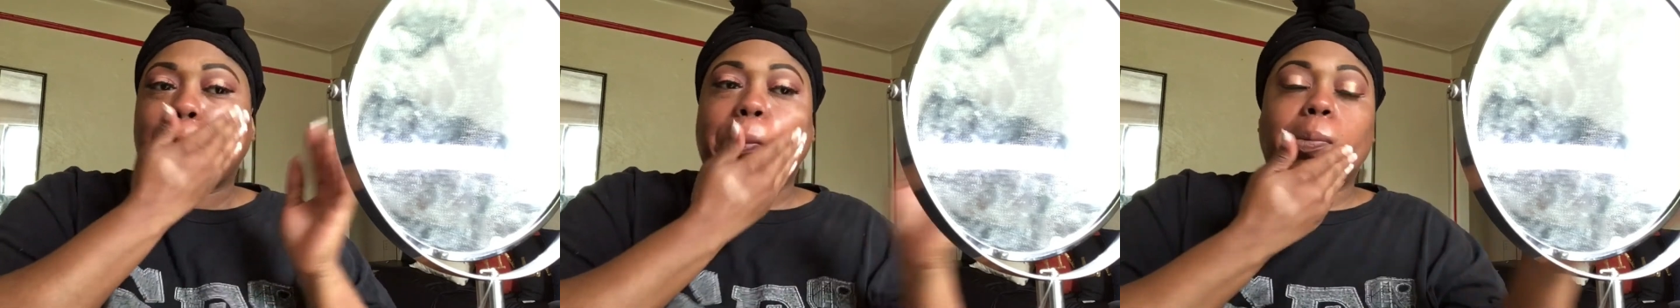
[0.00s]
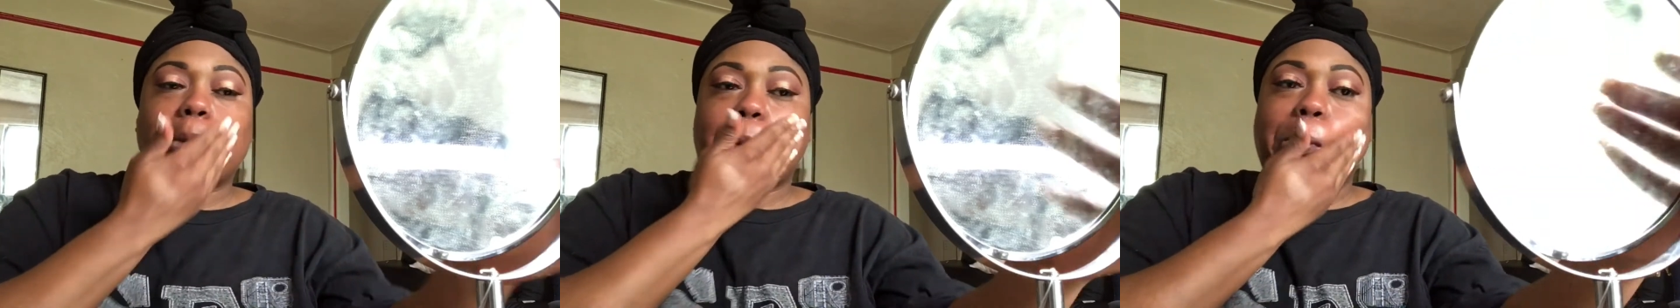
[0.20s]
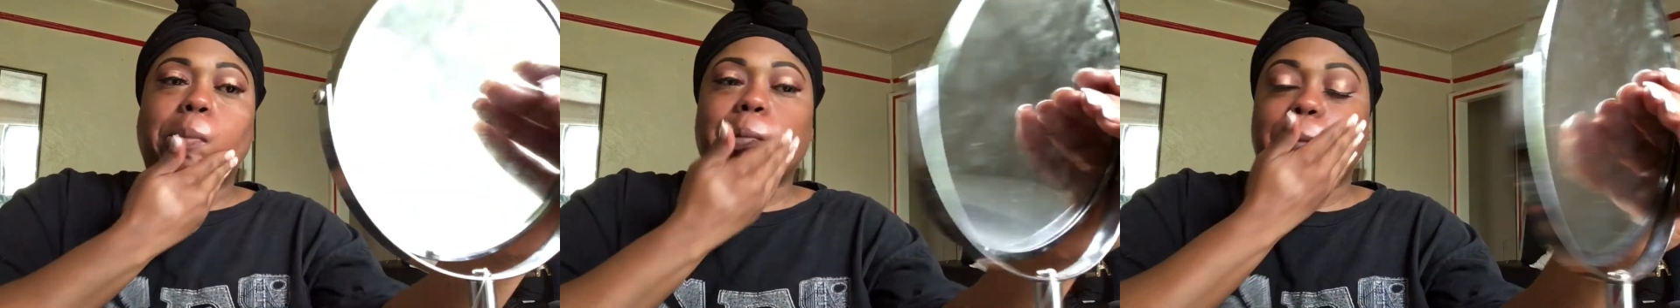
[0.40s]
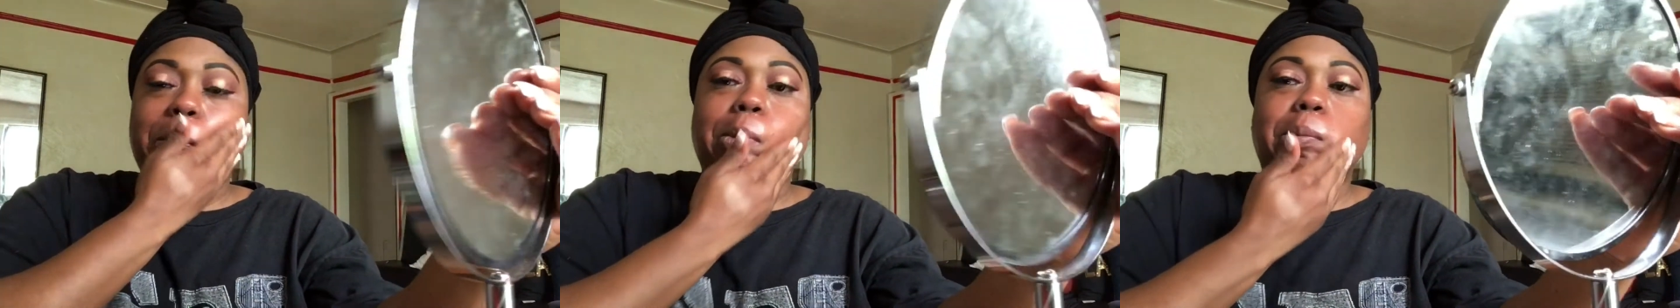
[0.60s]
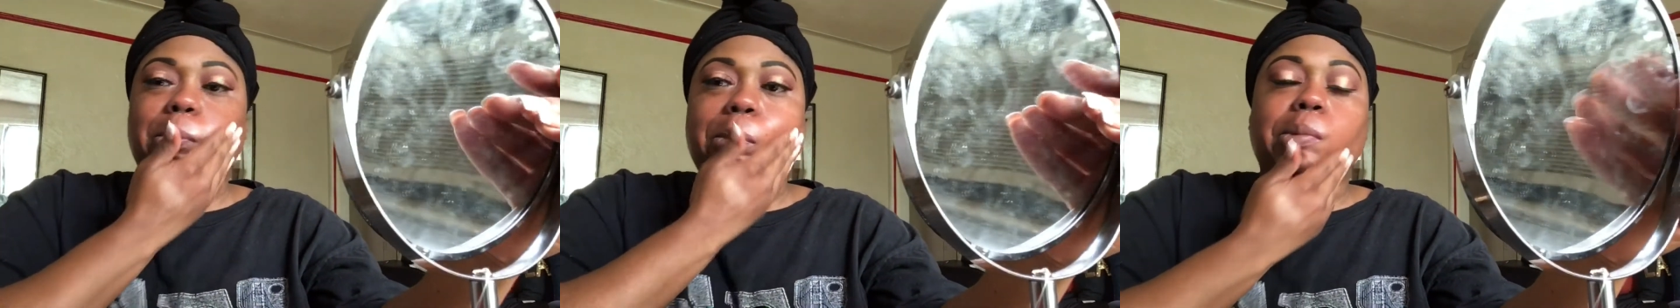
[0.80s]
and
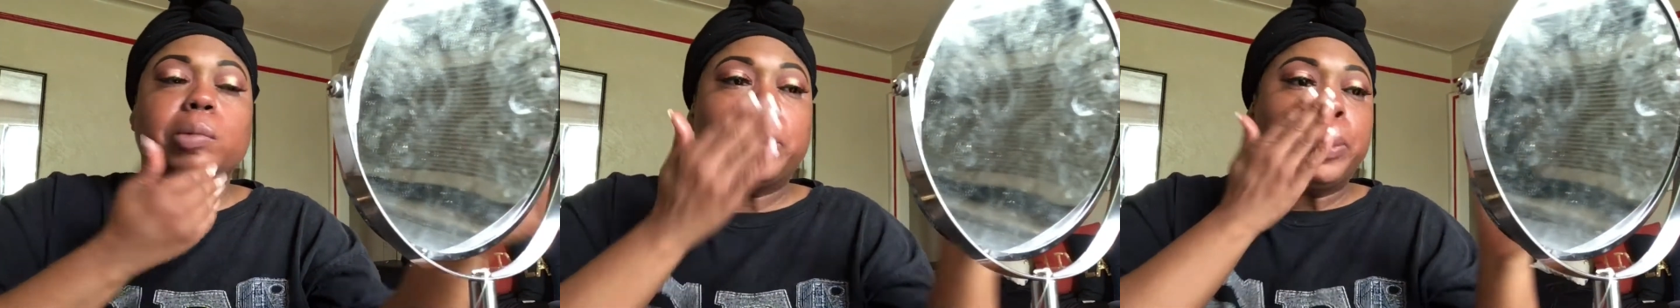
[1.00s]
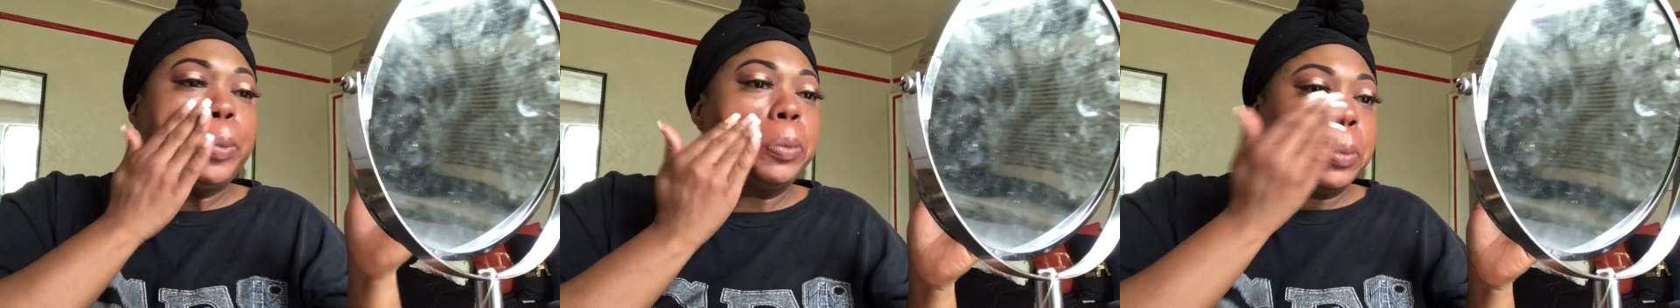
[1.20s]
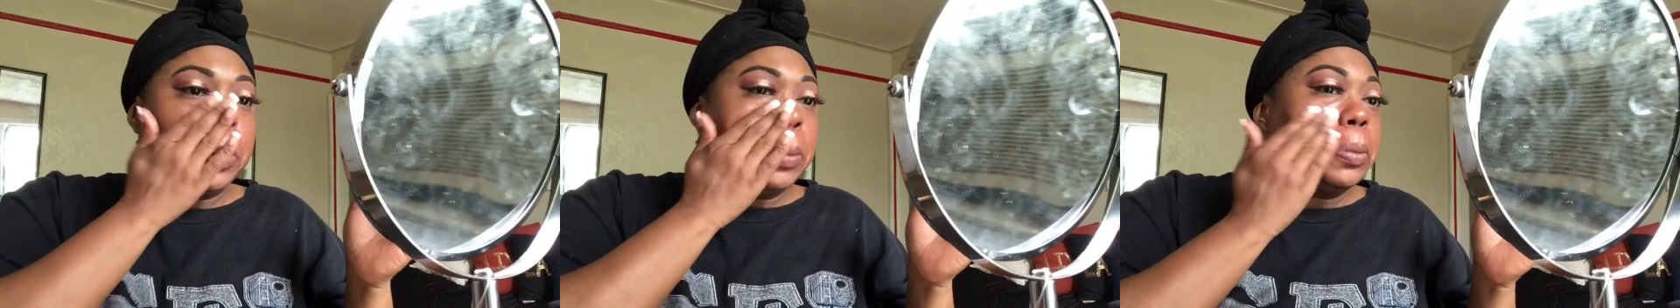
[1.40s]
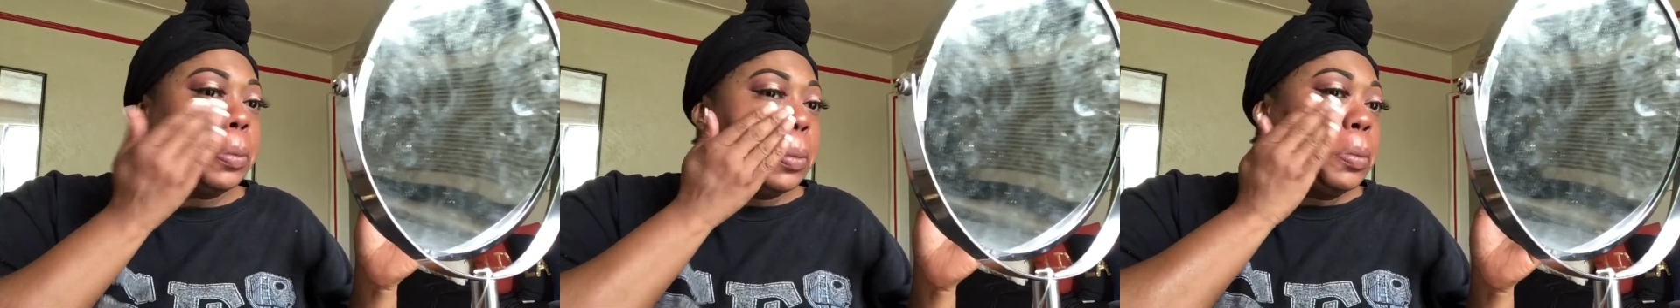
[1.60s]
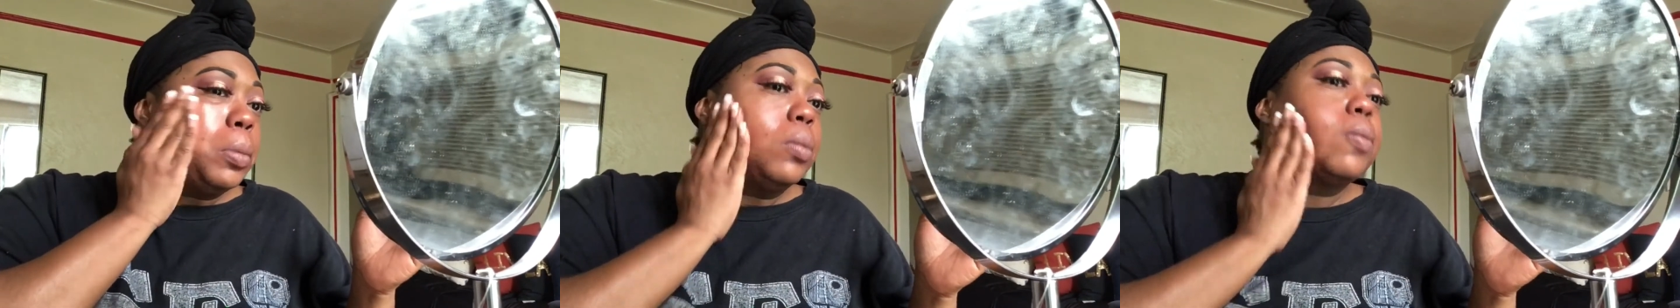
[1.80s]
it just basically
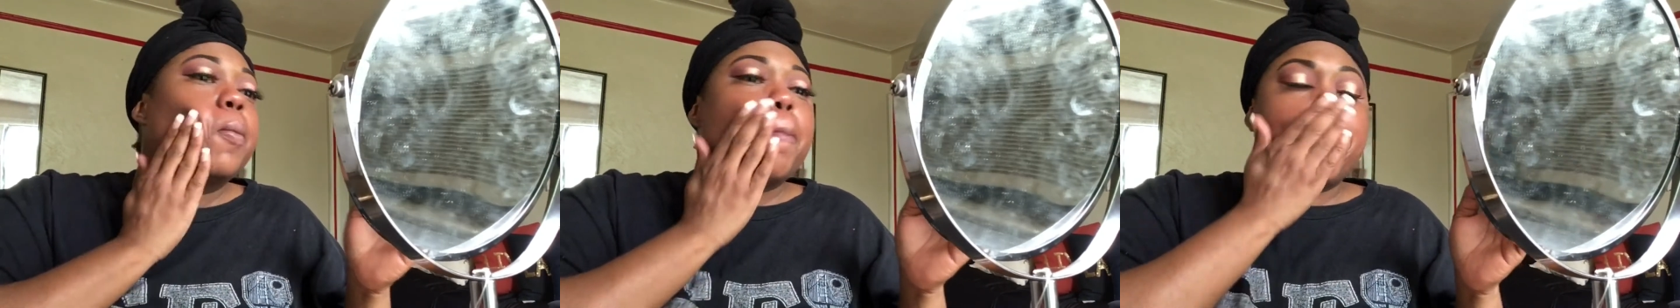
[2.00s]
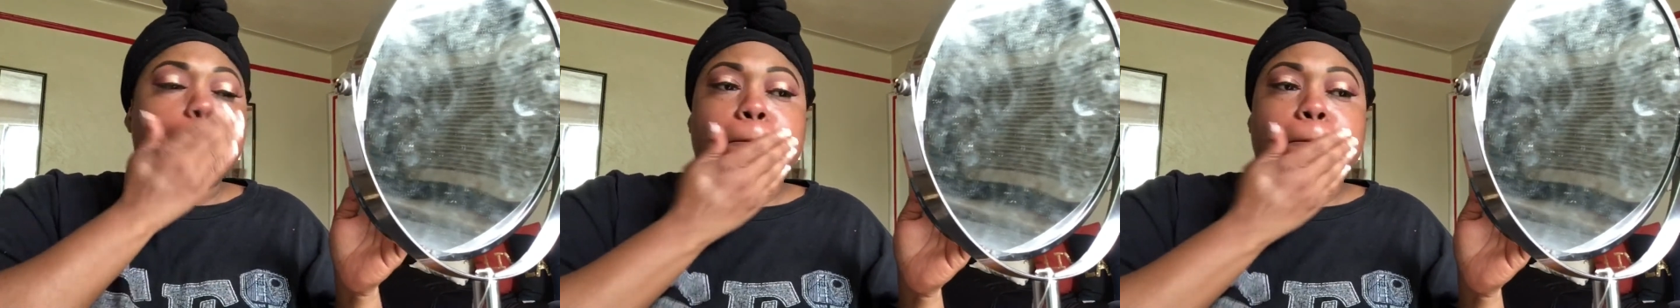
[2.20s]
helps to